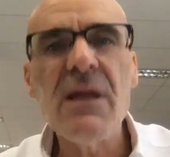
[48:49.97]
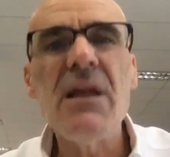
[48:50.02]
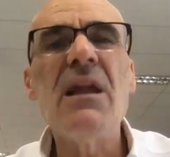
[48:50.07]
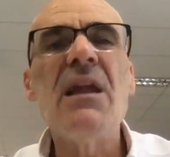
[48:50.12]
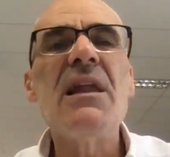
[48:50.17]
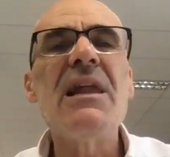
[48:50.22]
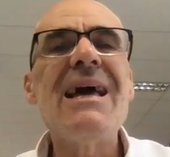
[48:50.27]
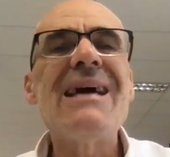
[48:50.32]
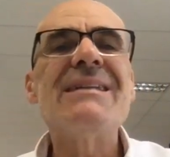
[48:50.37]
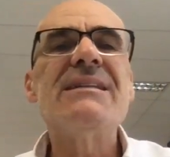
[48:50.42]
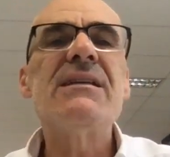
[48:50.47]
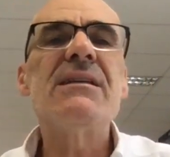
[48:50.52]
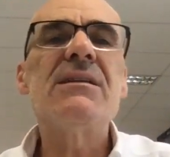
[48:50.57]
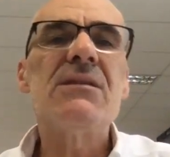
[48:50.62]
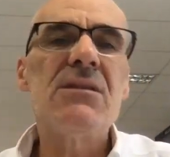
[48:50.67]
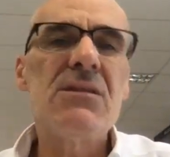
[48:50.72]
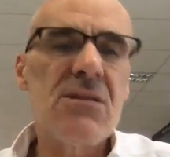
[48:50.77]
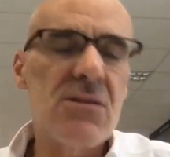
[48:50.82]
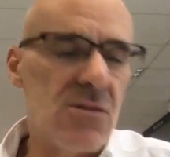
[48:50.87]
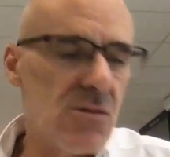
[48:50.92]
led
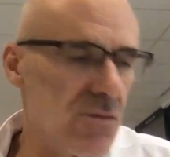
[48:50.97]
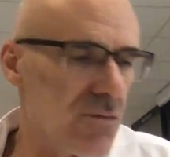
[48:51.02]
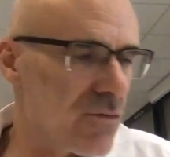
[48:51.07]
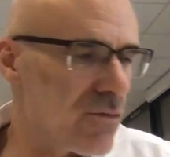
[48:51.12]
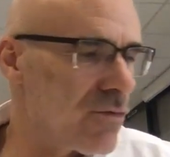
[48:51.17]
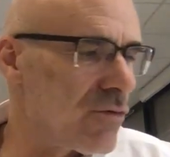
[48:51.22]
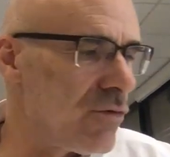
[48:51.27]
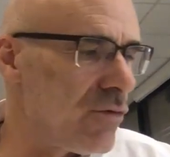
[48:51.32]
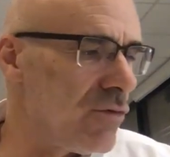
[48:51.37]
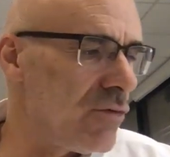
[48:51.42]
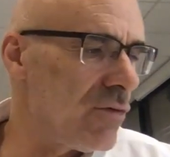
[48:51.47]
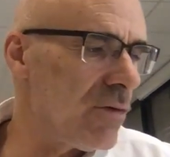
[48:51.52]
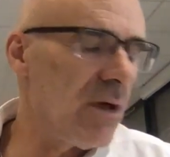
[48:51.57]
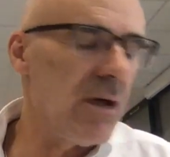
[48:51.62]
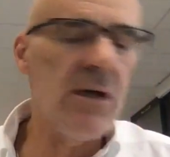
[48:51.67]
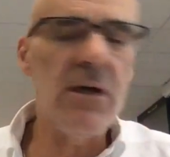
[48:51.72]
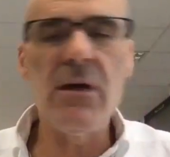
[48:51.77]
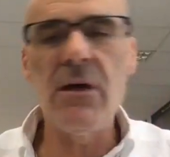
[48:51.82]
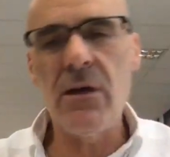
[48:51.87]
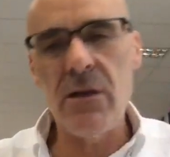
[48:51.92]
to
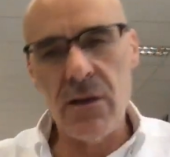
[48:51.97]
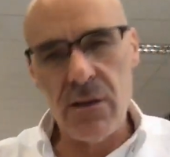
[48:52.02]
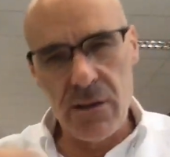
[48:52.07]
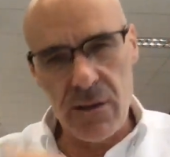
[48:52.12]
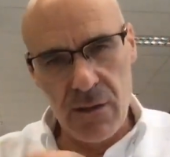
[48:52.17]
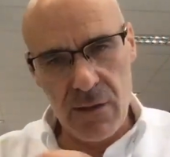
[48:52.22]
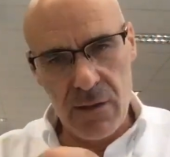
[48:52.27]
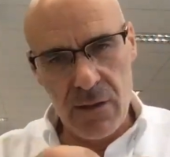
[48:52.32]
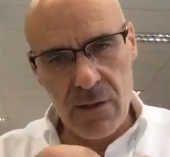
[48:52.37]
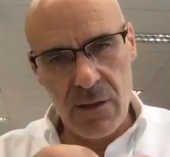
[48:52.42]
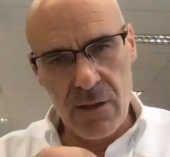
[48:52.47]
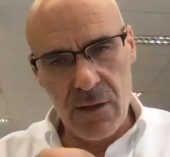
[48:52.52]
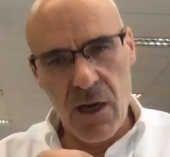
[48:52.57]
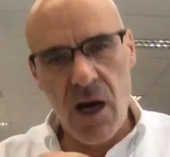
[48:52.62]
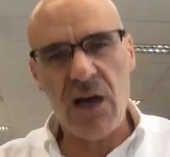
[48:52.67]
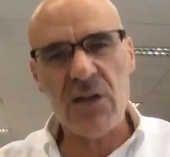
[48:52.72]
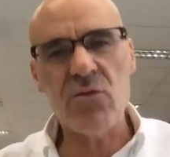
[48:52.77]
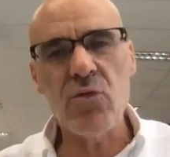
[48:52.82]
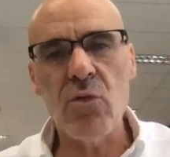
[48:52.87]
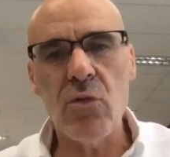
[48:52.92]
a
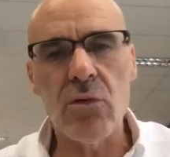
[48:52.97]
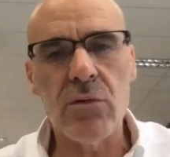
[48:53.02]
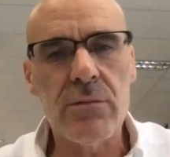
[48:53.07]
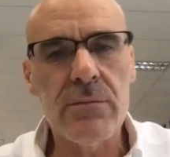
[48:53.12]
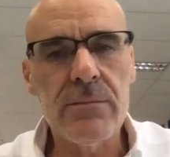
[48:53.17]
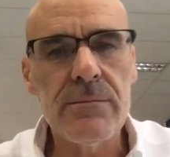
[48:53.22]
hard war.